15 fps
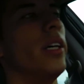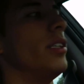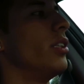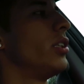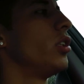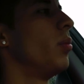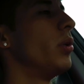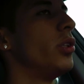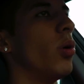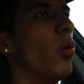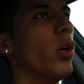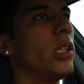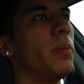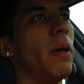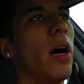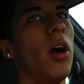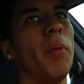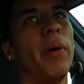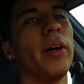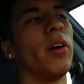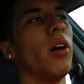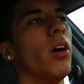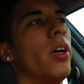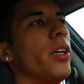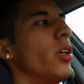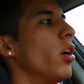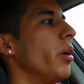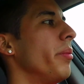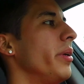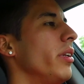there's so much horsepower in my car, you
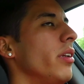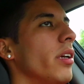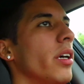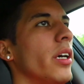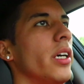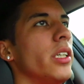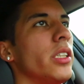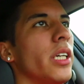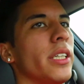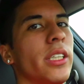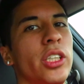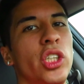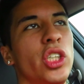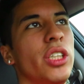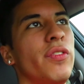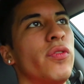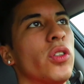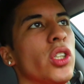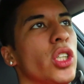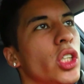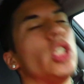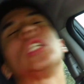know what I mean? It's like the G-force